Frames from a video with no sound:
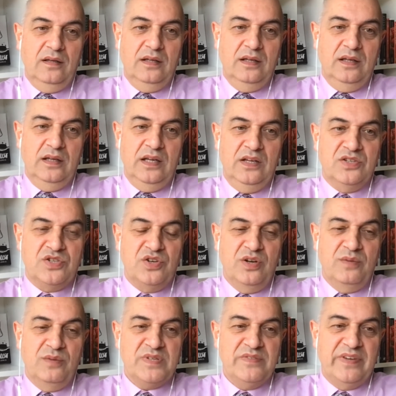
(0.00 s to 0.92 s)
In
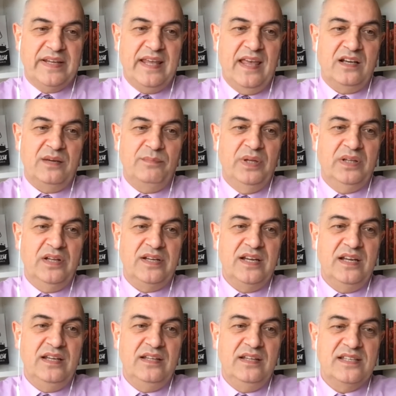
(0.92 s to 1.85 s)
terms of
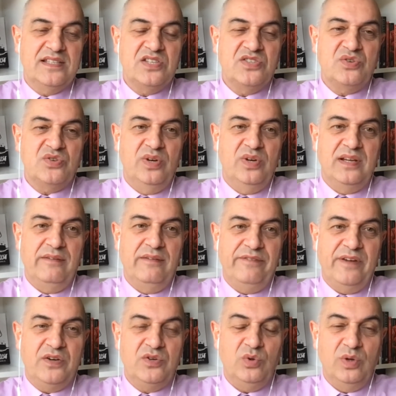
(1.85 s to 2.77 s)
accountability, this is really a
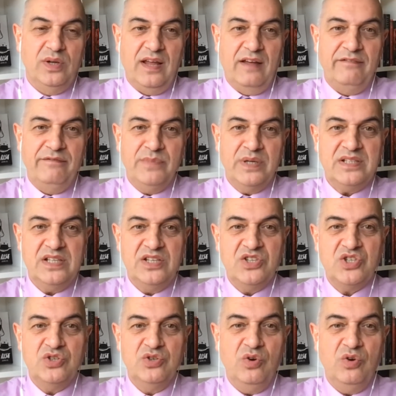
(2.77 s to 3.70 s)
federal government
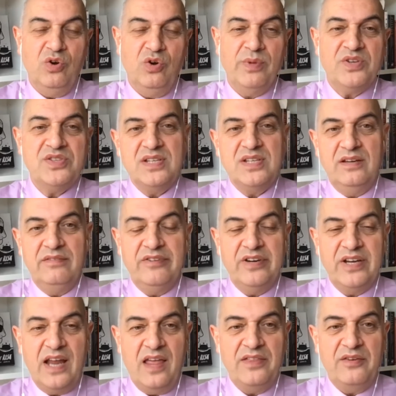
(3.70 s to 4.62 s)
issue. Almost
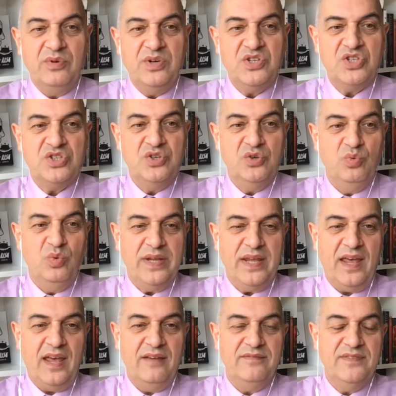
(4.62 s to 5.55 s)
every other issue, we
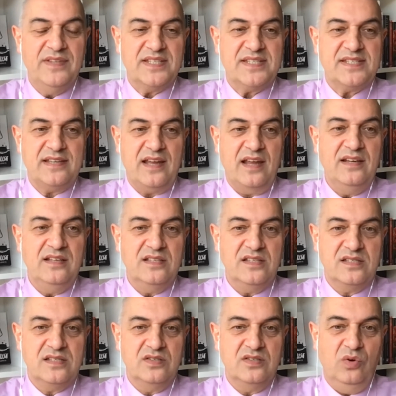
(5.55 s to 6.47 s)
have the
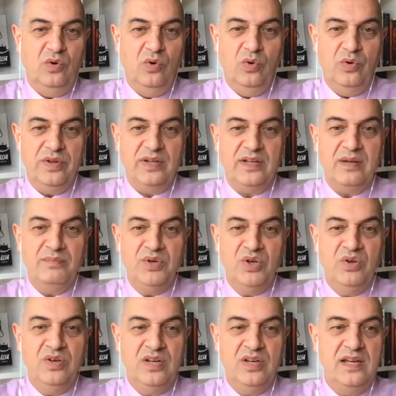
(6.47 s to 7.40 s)
states or the
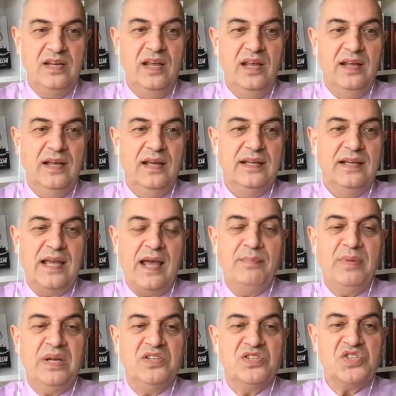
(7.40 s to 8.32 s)
community
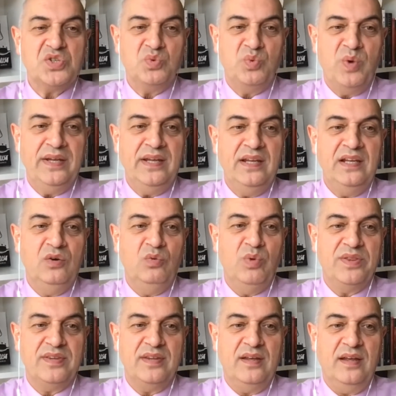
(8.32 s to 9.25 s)
come in swinging
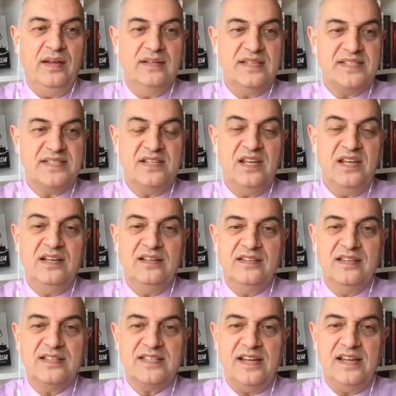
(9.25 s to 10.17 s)
with a seat at
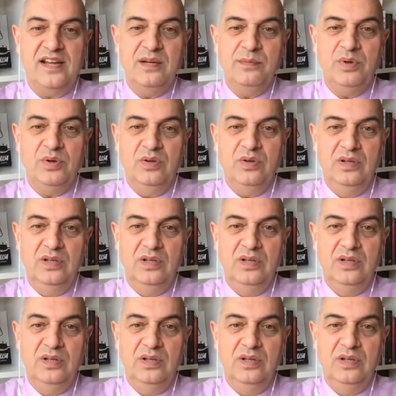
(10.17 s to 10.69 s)
the table.